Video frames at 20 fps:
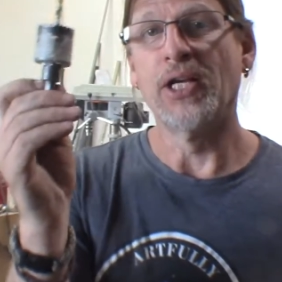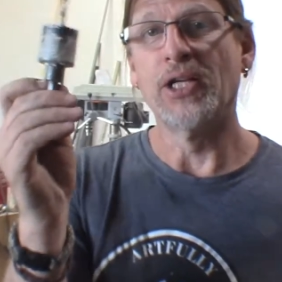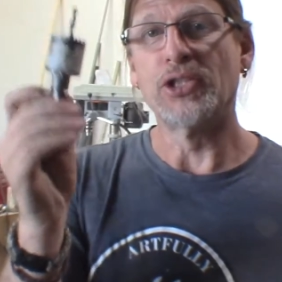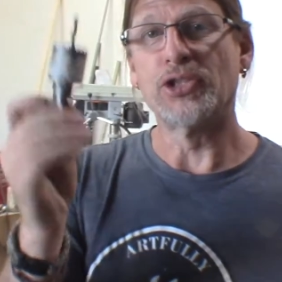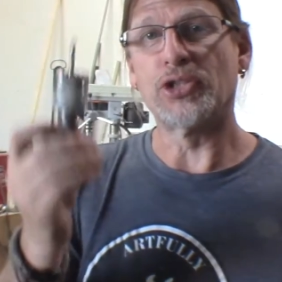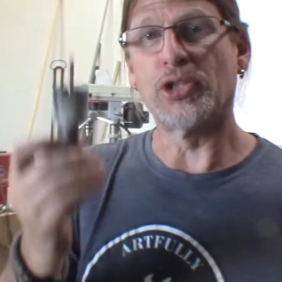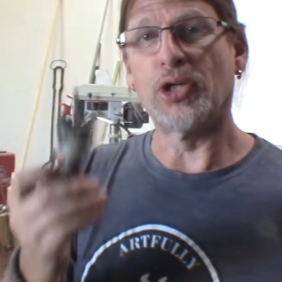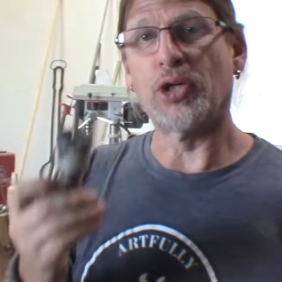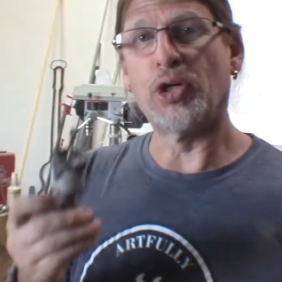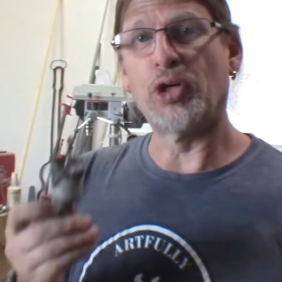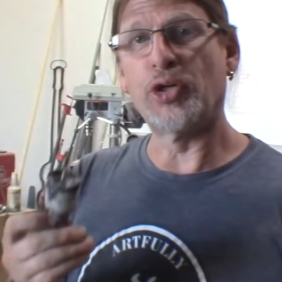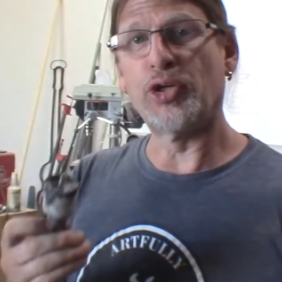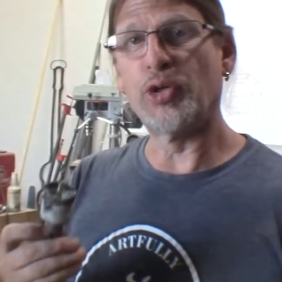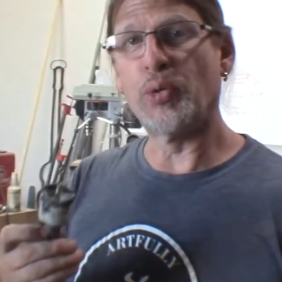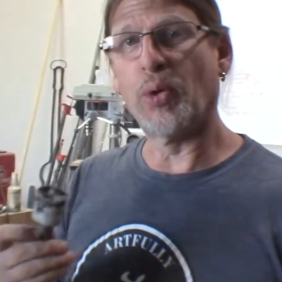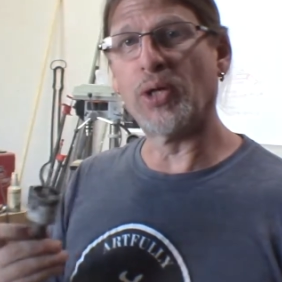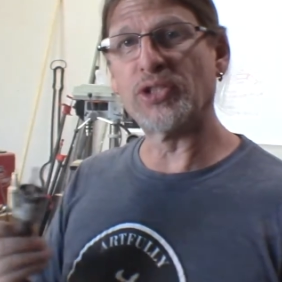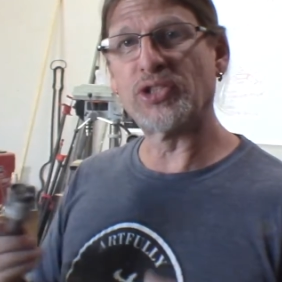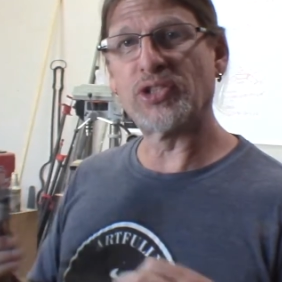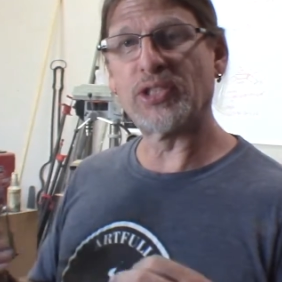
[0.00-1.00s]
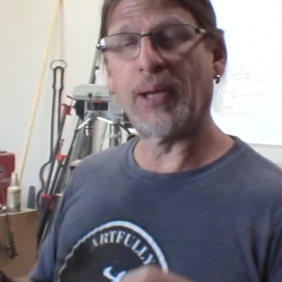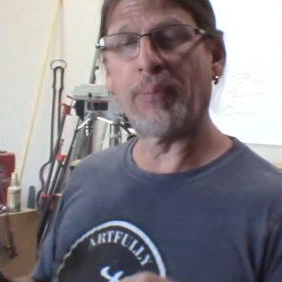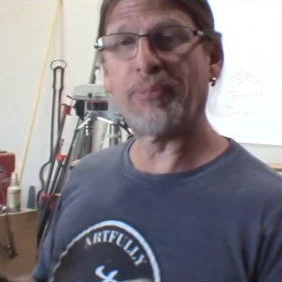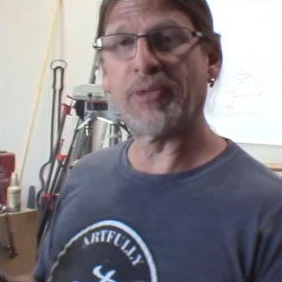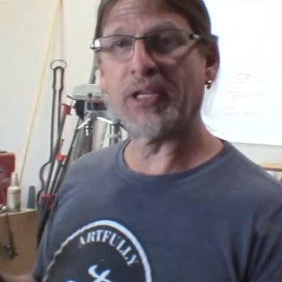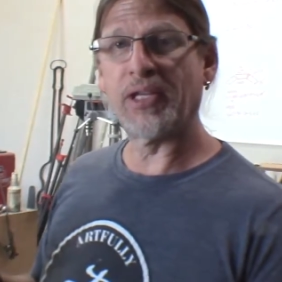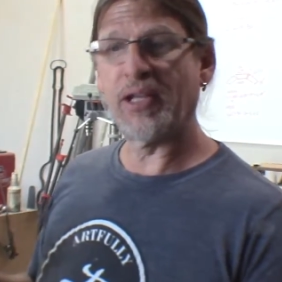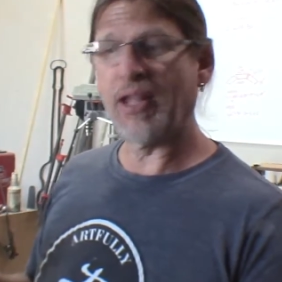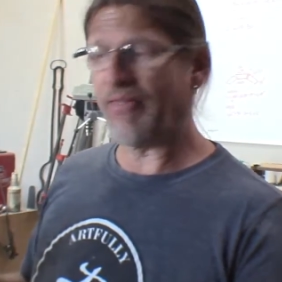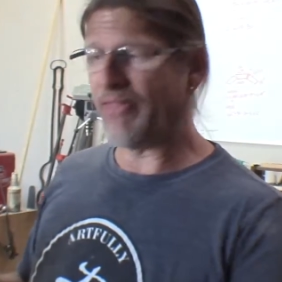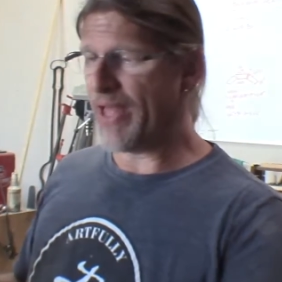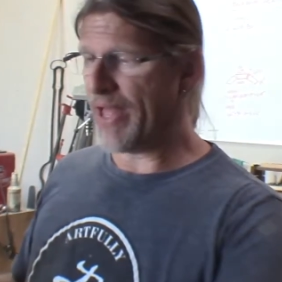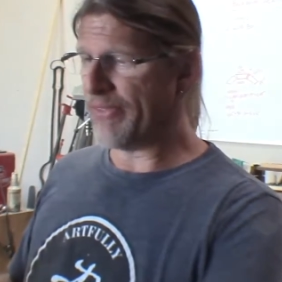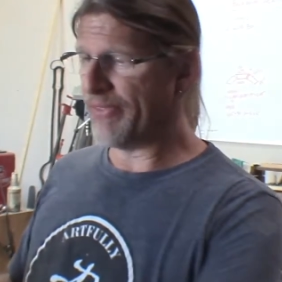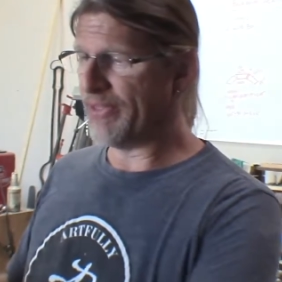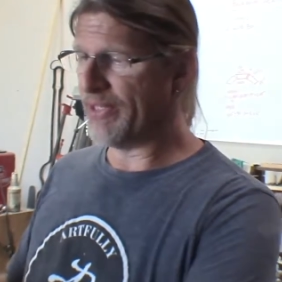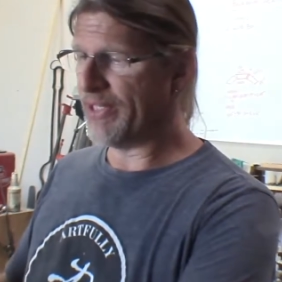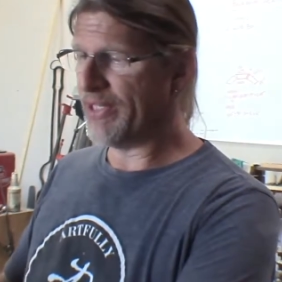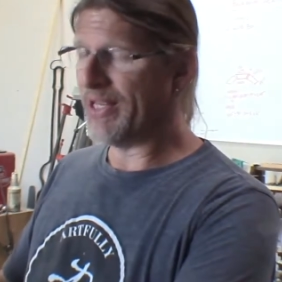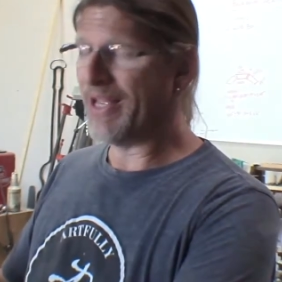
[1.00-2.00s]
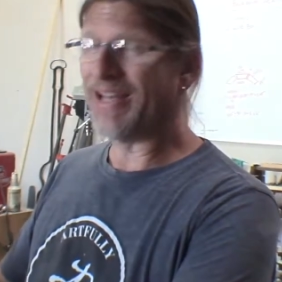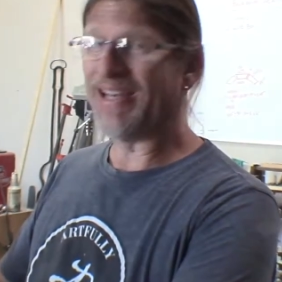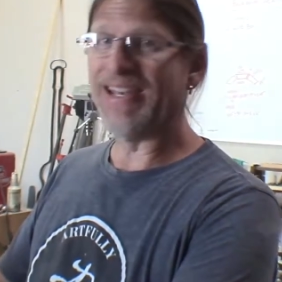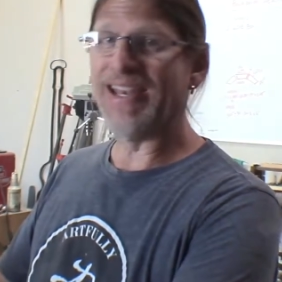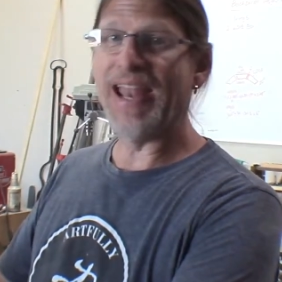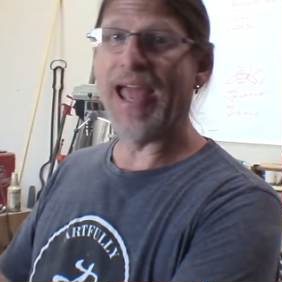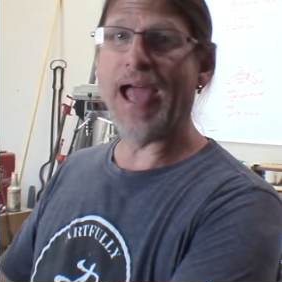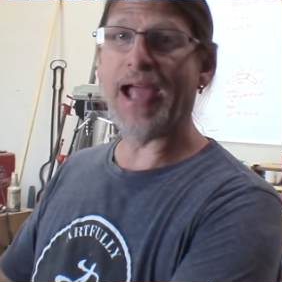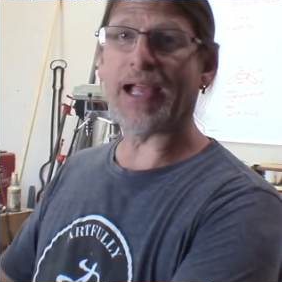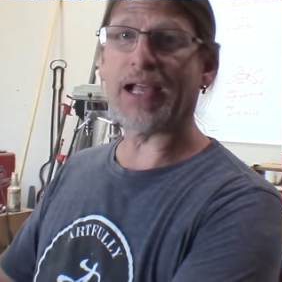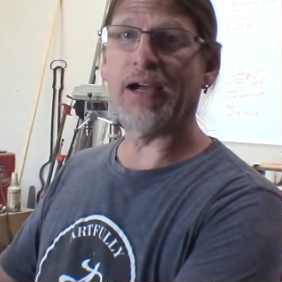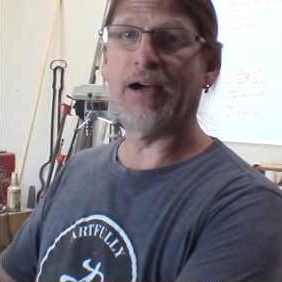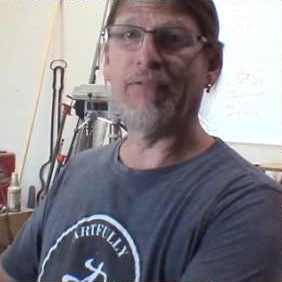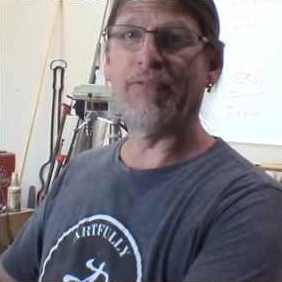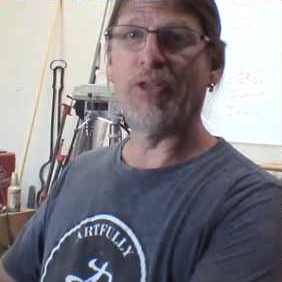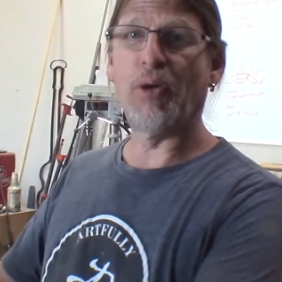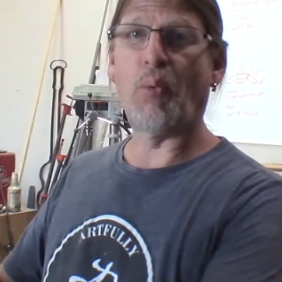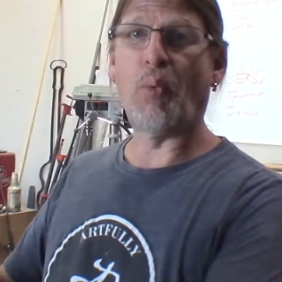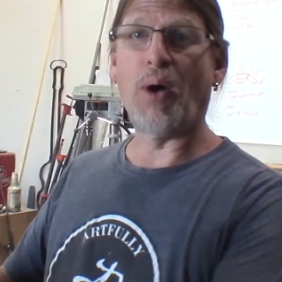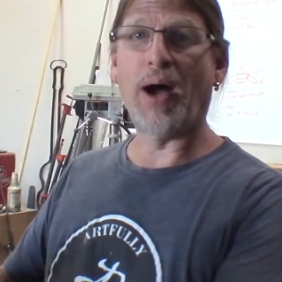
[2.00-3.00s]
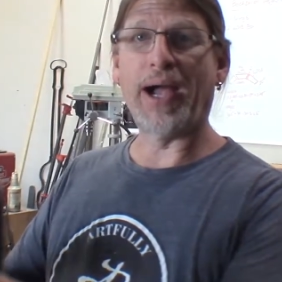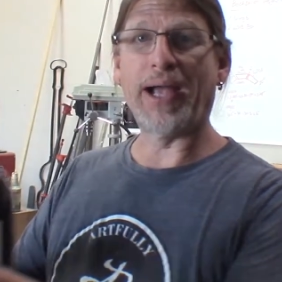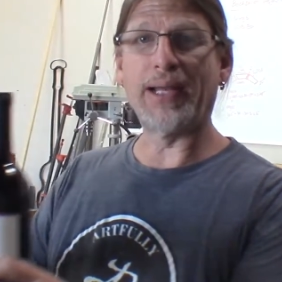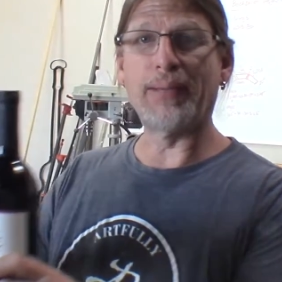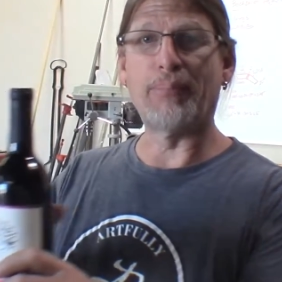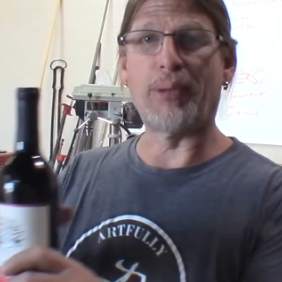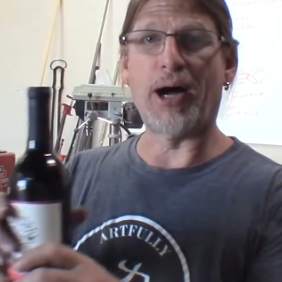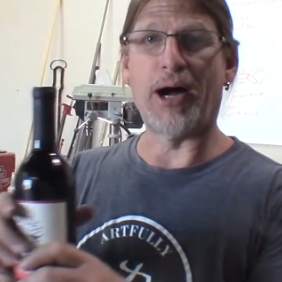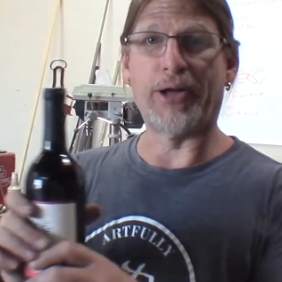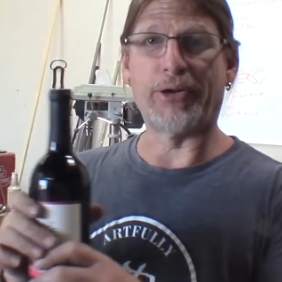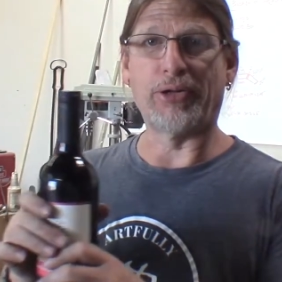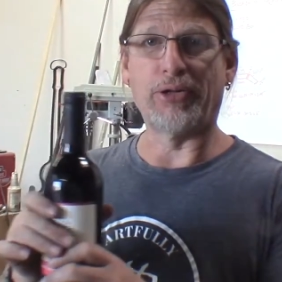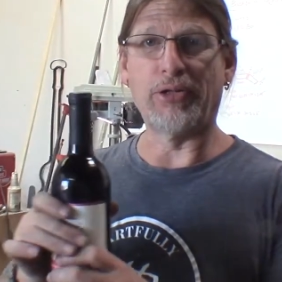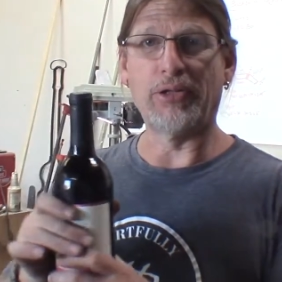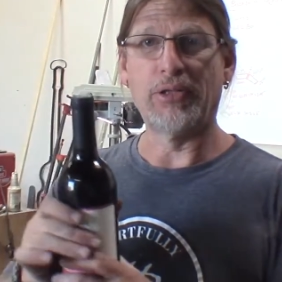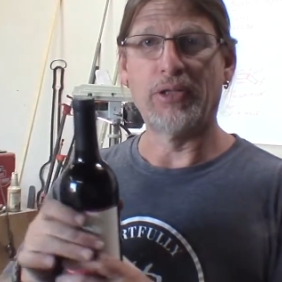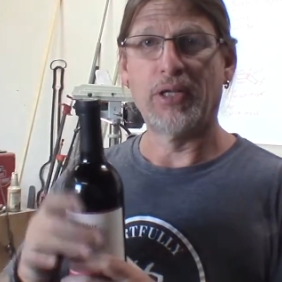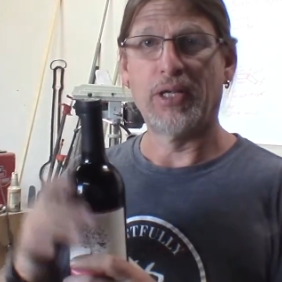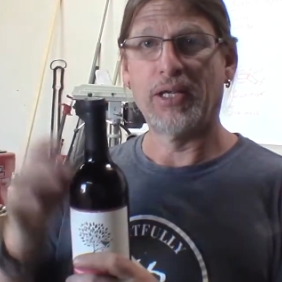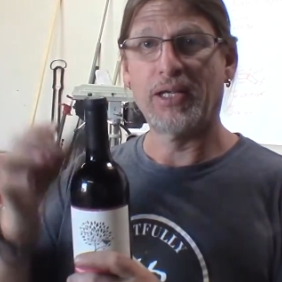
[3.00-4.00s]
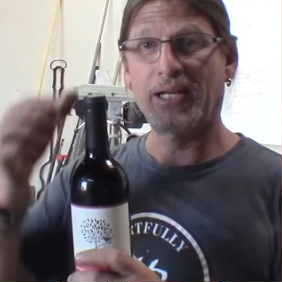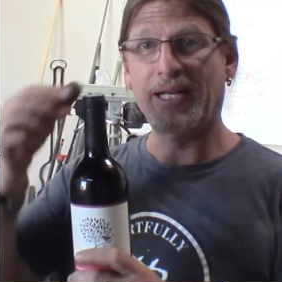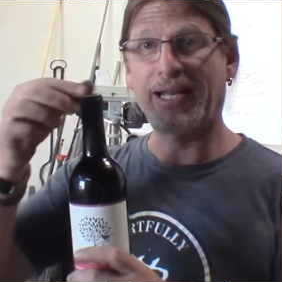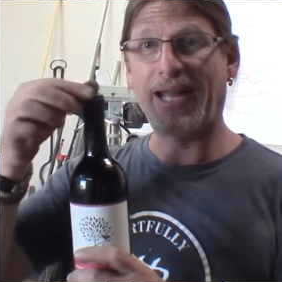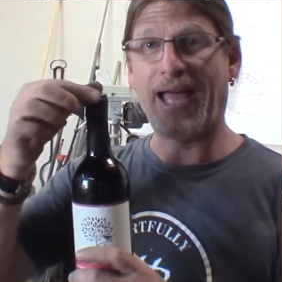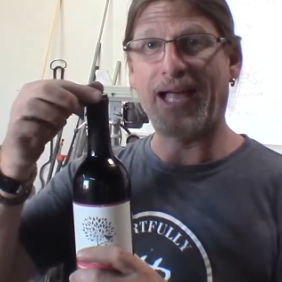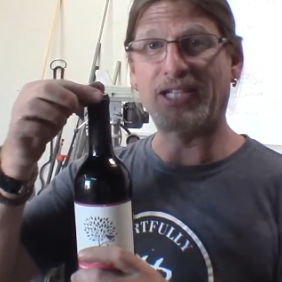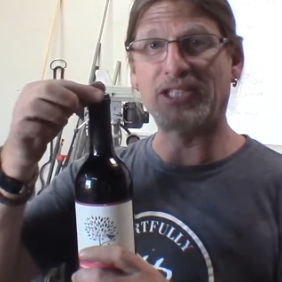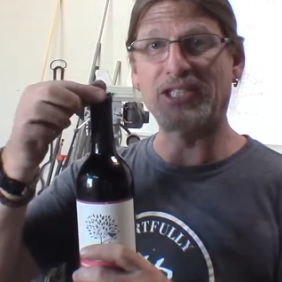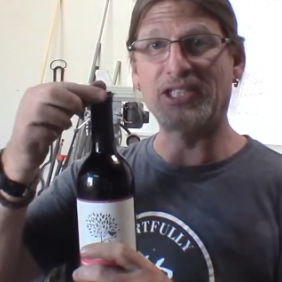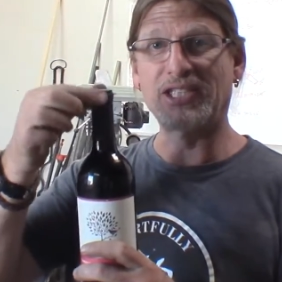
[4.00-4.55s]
So you want something that the neck of the wine bottle can actually